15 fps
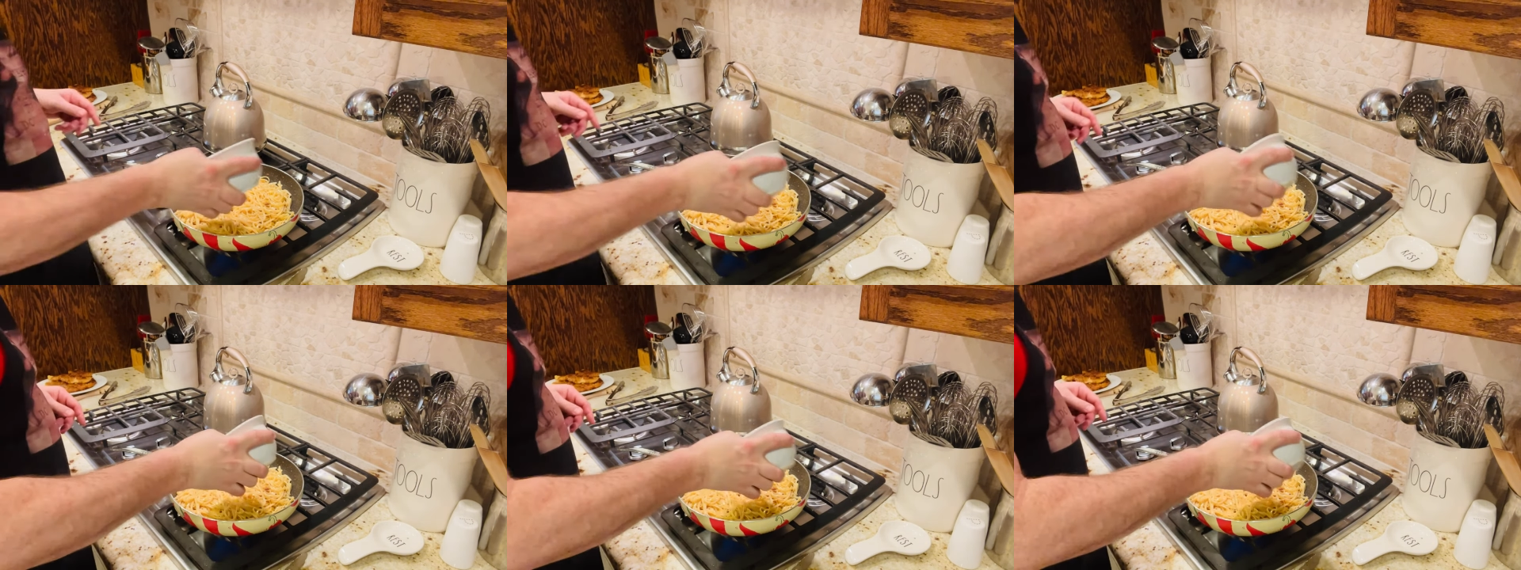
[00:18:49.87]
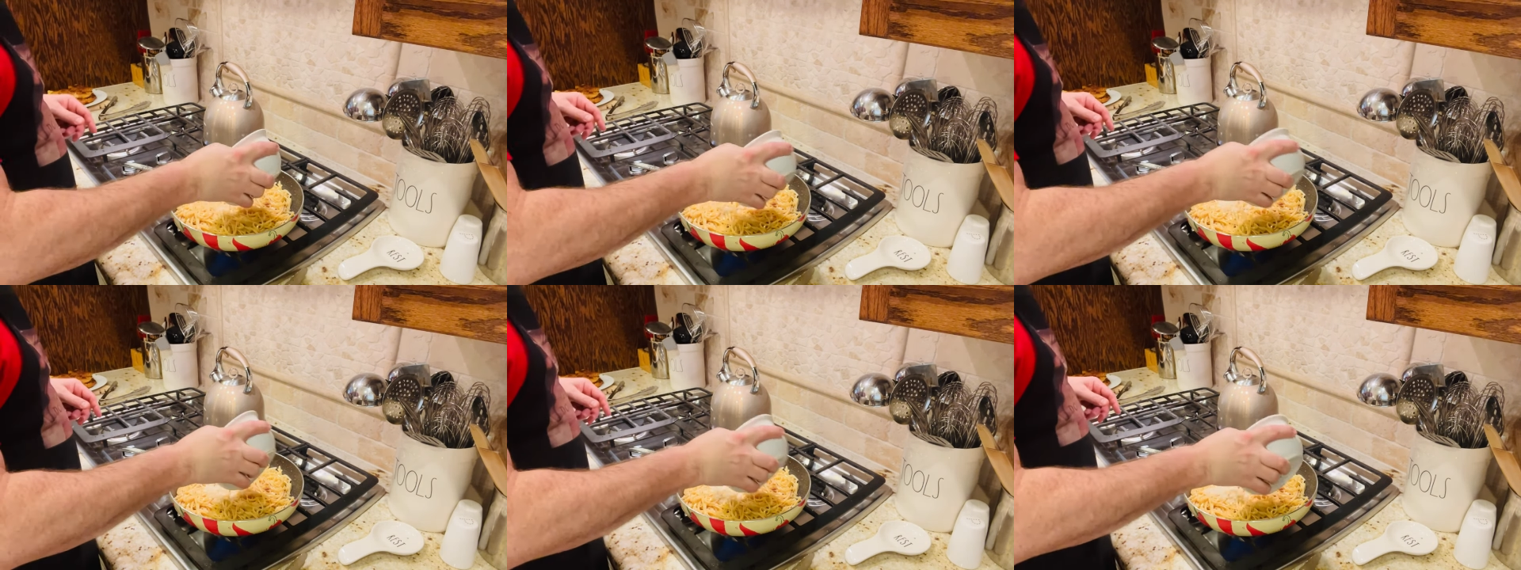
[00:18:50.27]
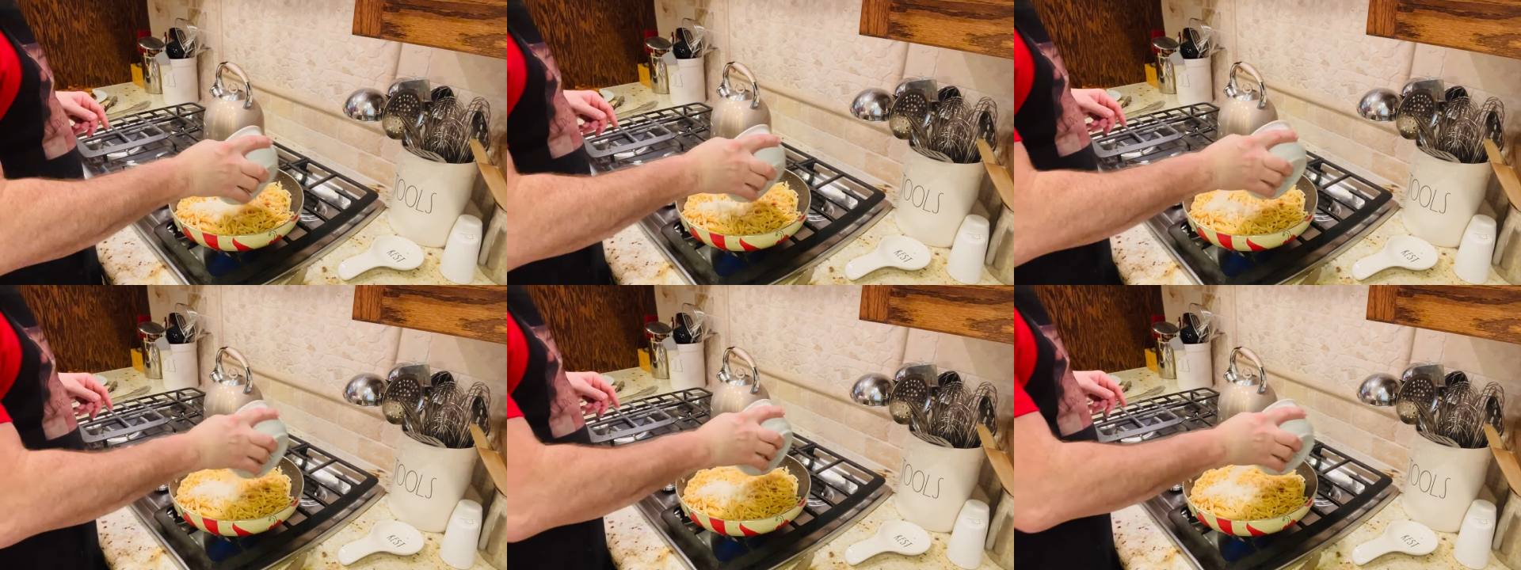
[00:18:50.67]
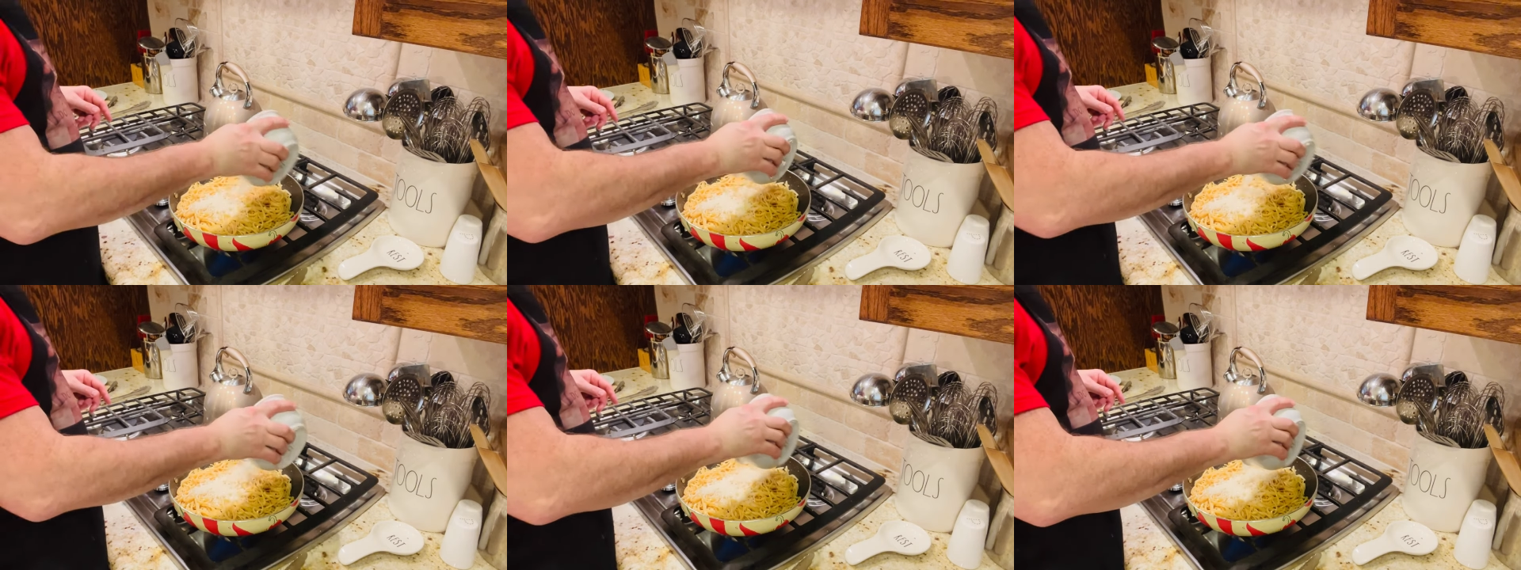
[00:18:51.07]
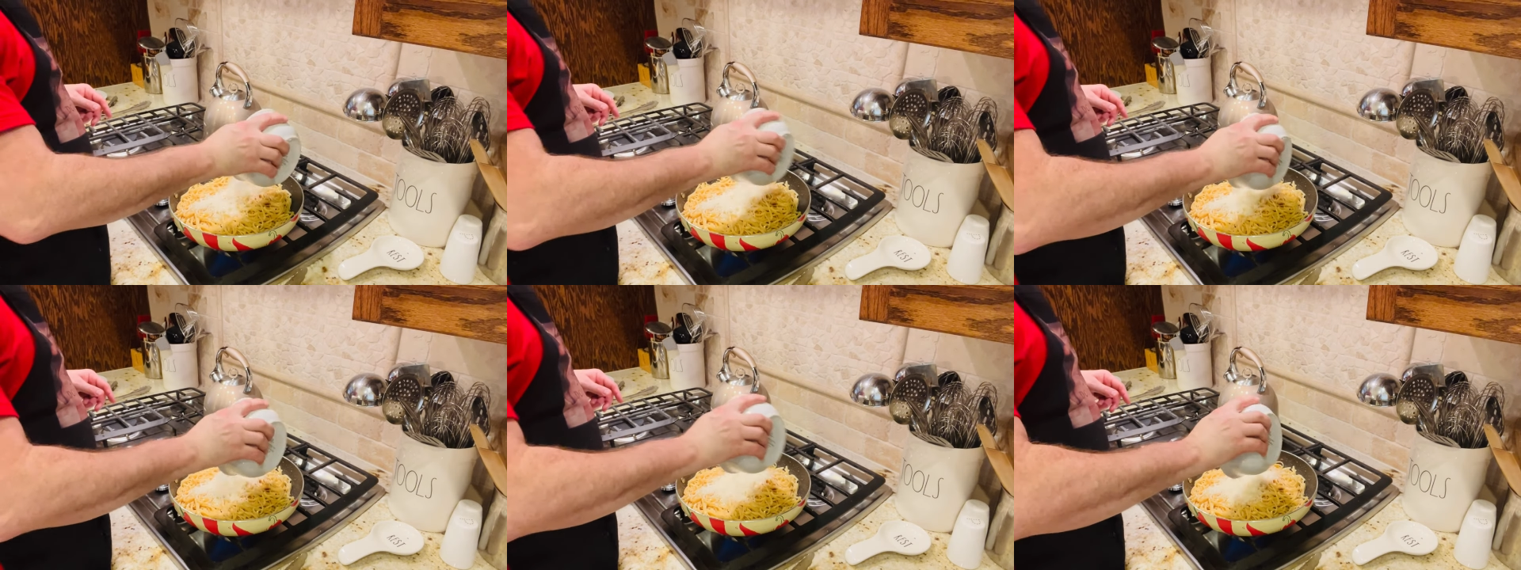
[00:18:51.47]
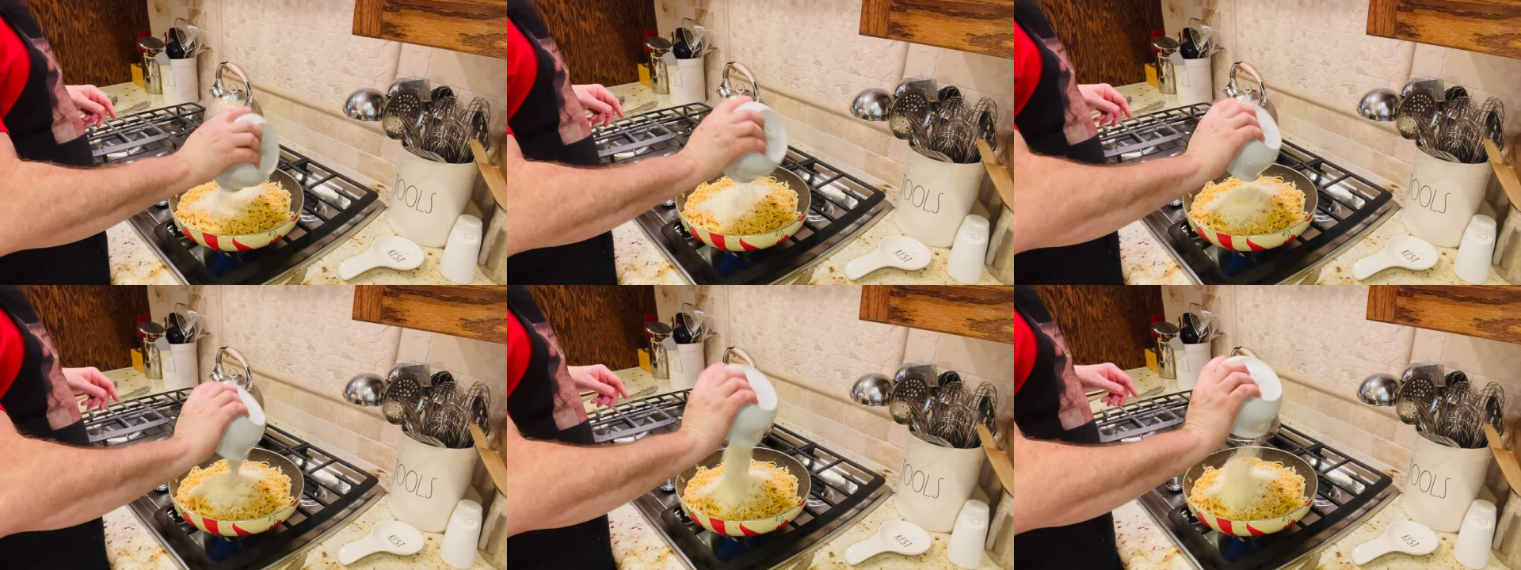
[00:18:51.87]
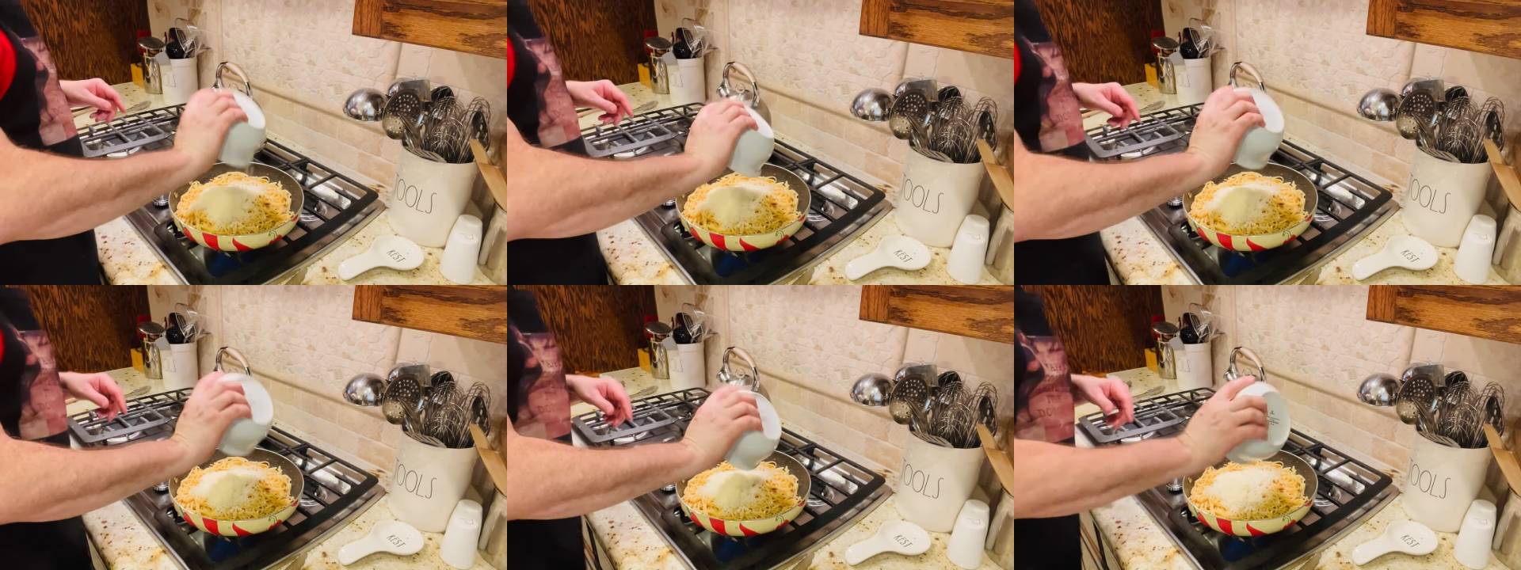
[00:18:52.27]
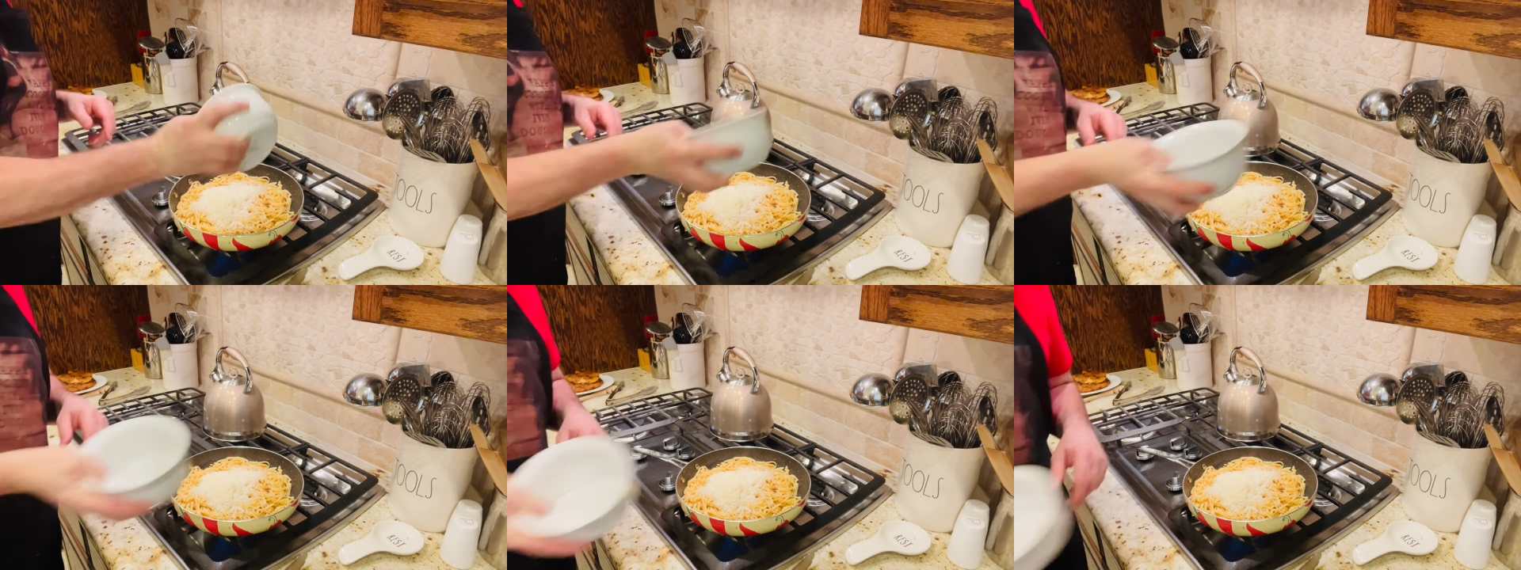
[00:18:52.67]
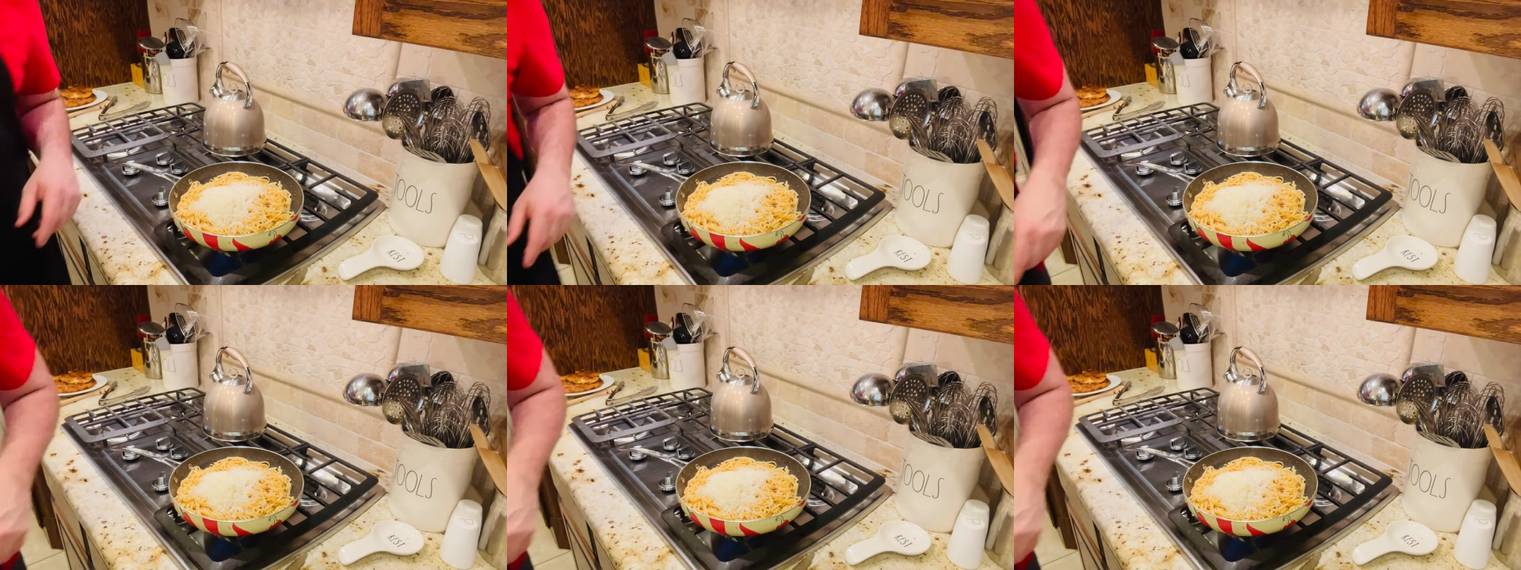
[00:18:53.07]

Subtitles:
[unreadable: no face in view]